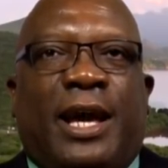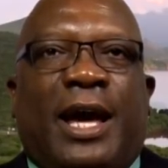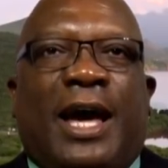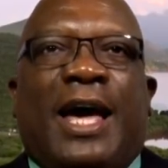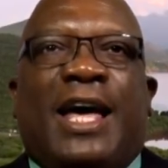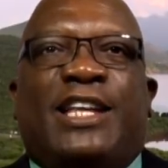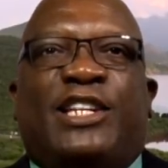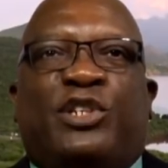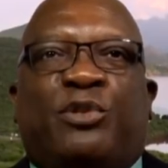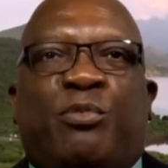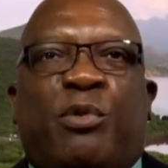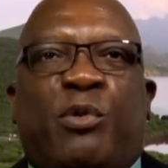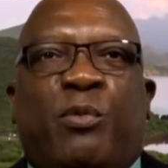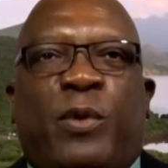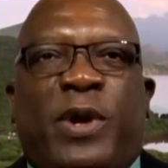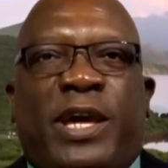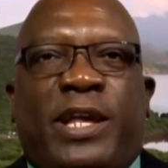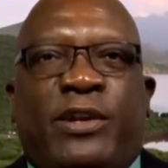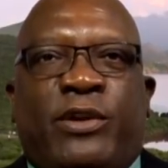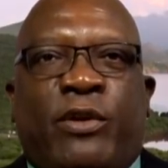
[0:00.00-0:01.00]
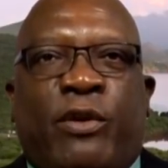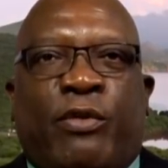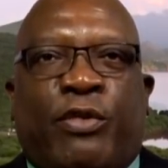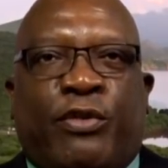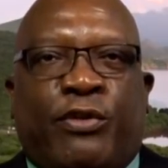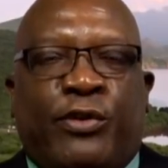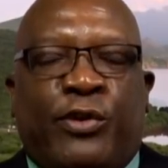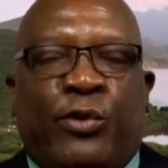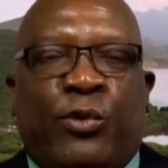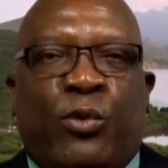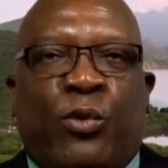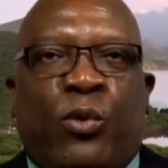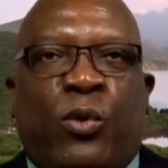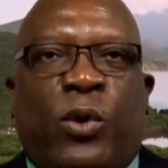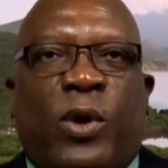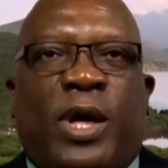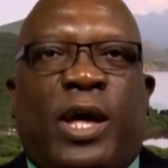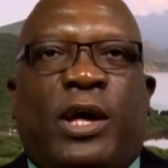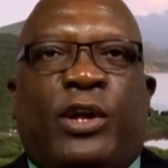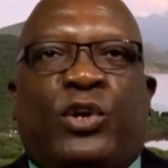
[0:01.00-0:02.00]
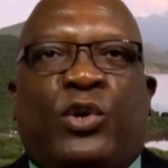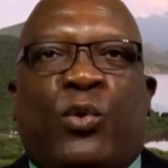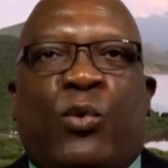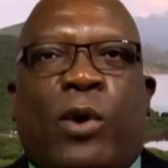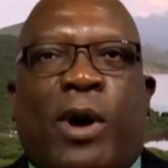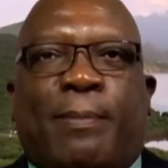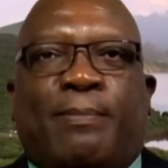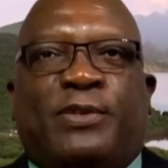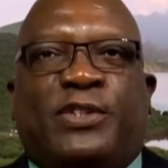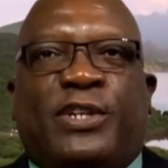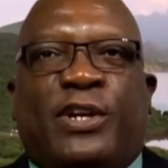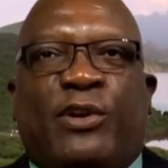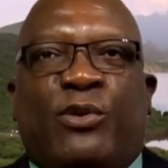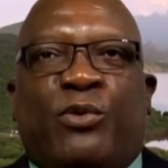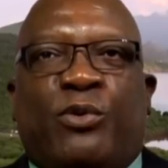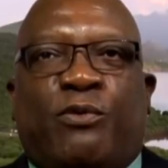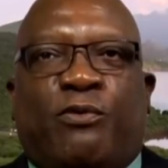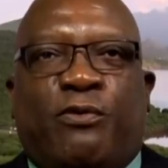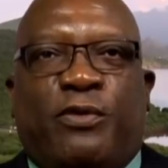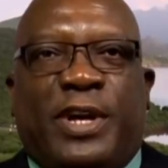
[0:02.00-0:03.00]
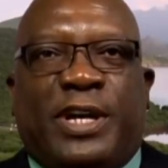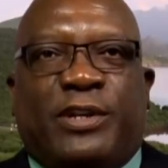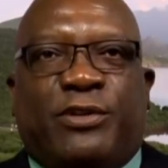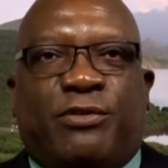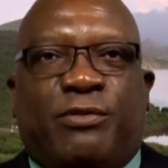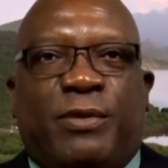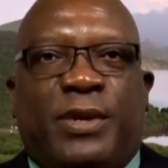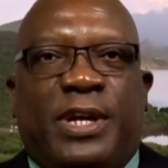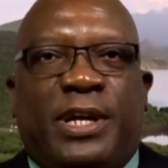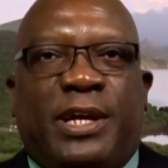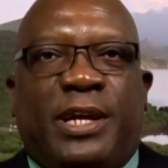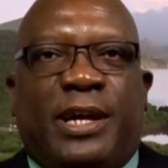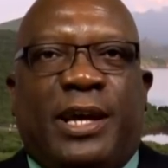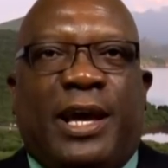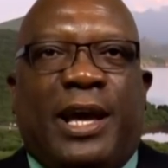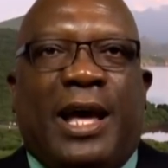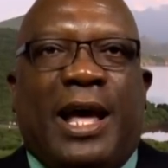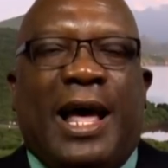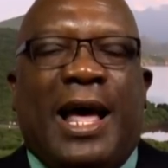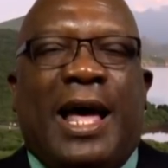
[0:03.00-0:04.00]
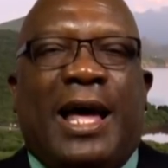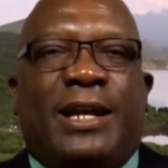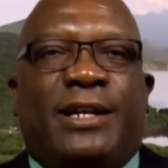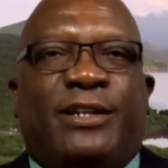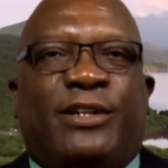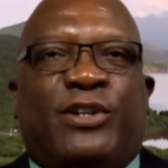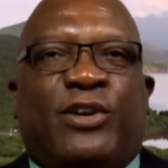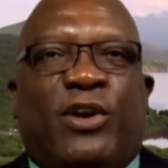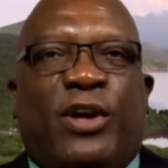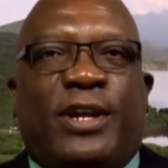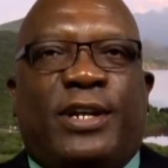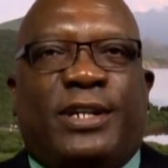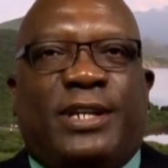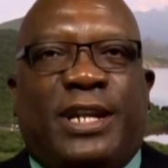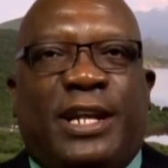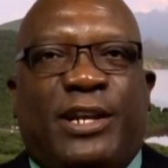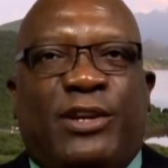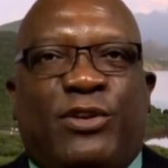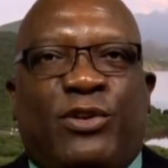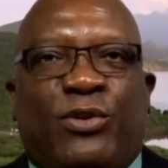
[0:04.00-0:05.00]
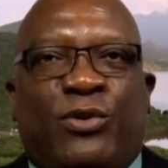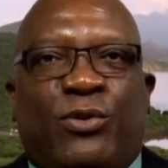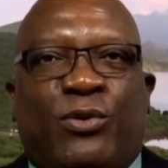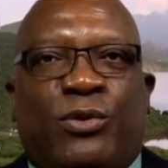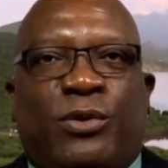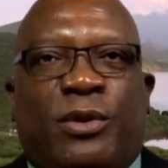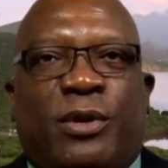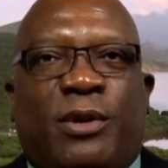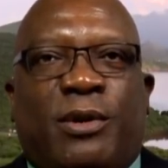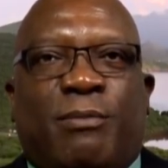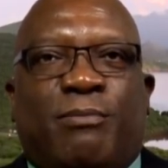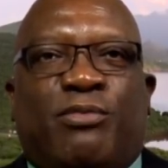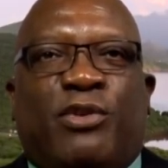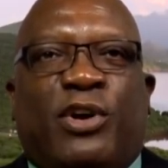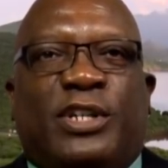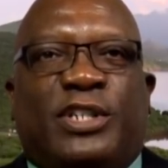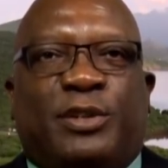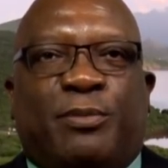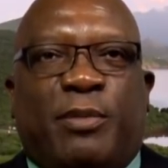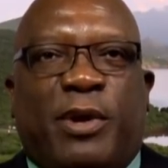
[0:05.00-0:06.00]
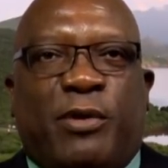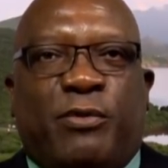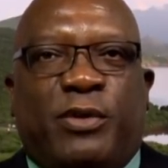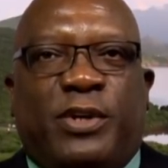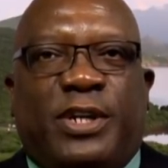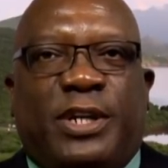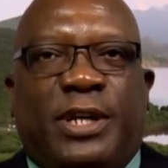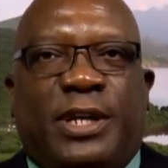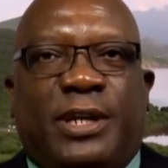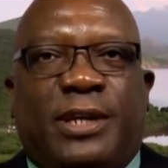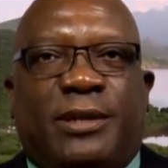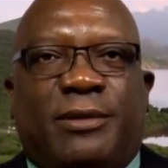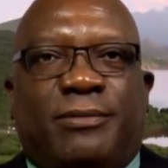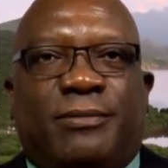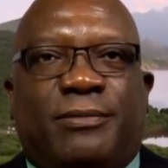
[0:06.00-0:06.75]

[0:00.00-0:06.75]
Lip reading: as we win through to absolute victory and continued prosperity.